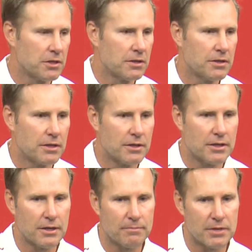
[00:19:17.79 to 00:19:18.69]
and
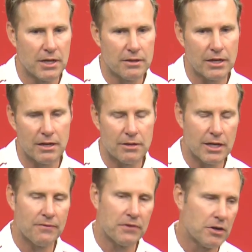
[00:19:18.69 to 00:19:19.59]
they
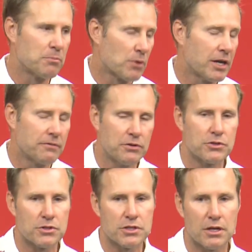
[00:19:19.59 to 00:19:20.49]
got very bright
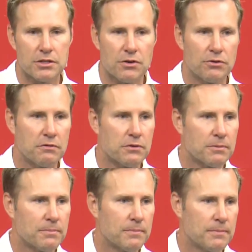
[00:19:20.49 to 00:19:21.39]
futures in a Husker uniform.